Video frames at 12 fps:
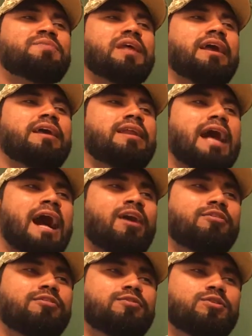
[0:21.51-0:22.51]
and
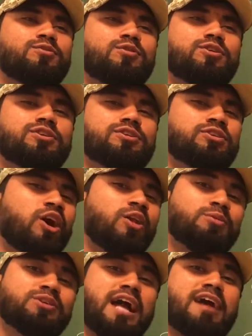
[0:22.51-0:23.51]
out of those 400,
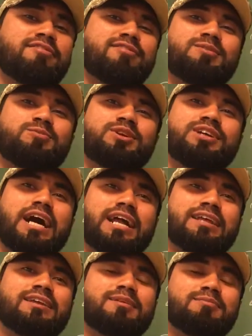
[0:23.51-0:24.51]
almost half of them were
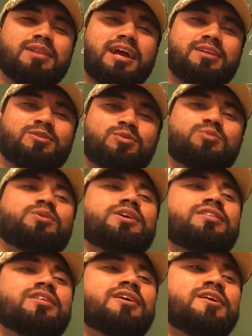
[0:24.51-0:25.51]
not in compliance with